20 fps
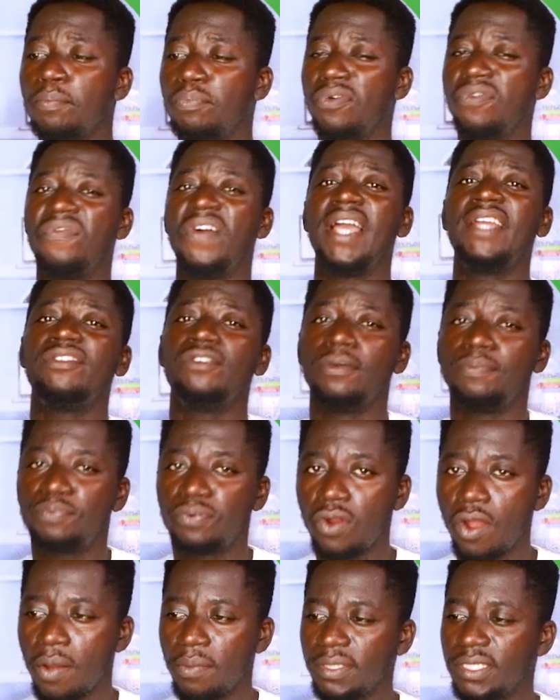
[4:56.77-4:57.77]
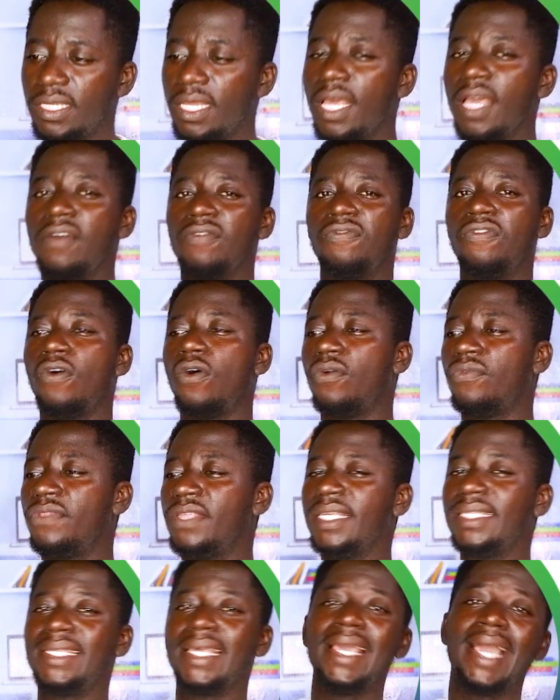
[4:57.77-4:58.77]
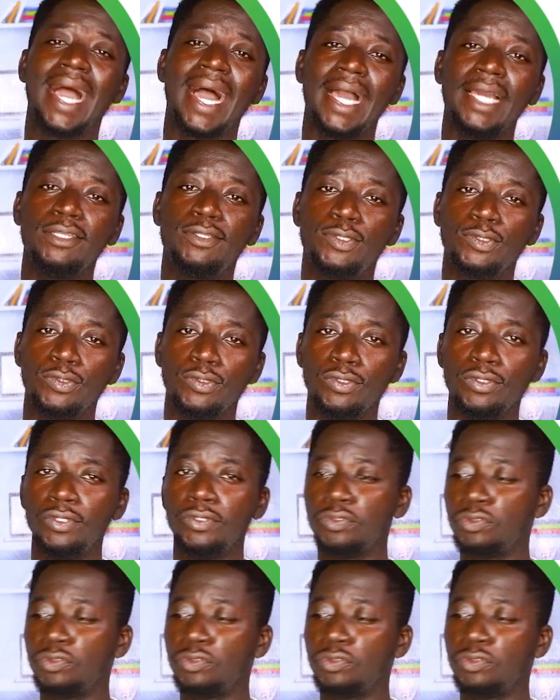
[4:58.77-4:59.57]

provide your prompt for this A I to